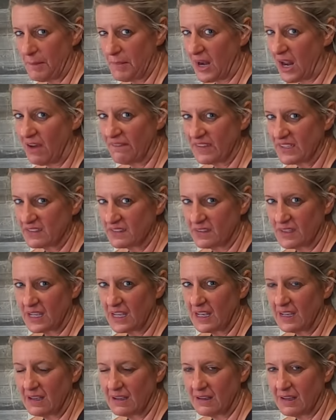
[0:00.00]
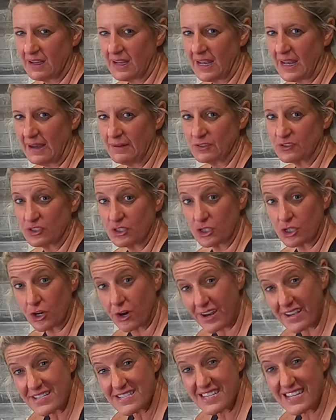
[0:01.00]
But obviously, I was a little
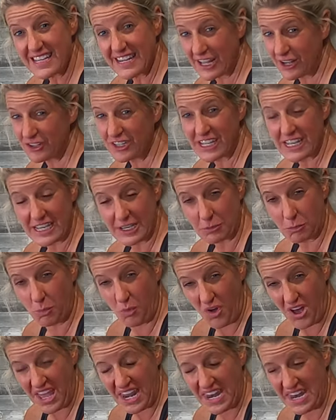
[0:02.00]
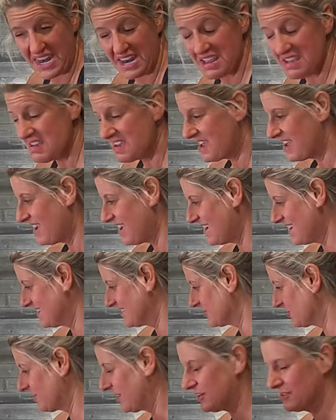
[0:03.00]
crazy and I only hit one.
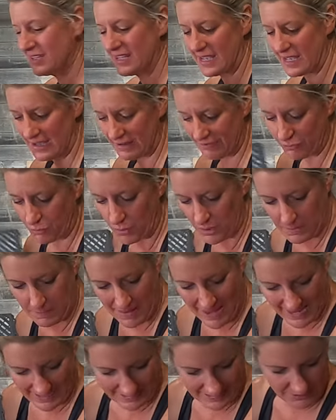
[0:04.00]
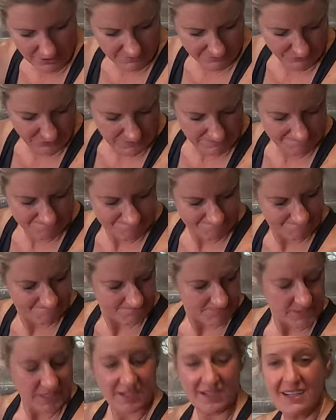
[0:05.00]
And so I only have one packet of them.
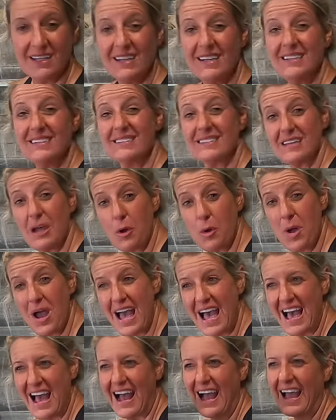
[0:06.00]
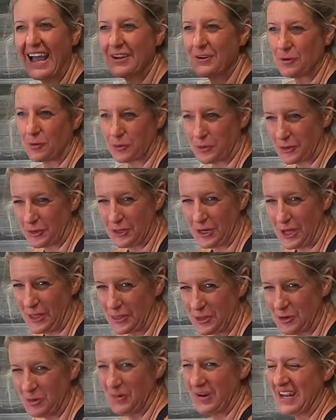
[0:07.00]
So I had to order
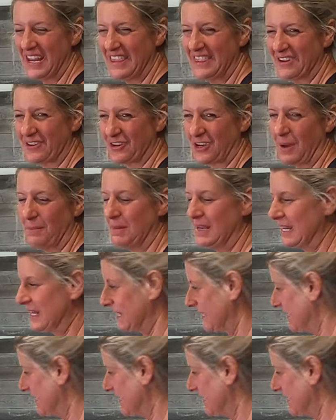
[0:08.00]
another one, and they're coming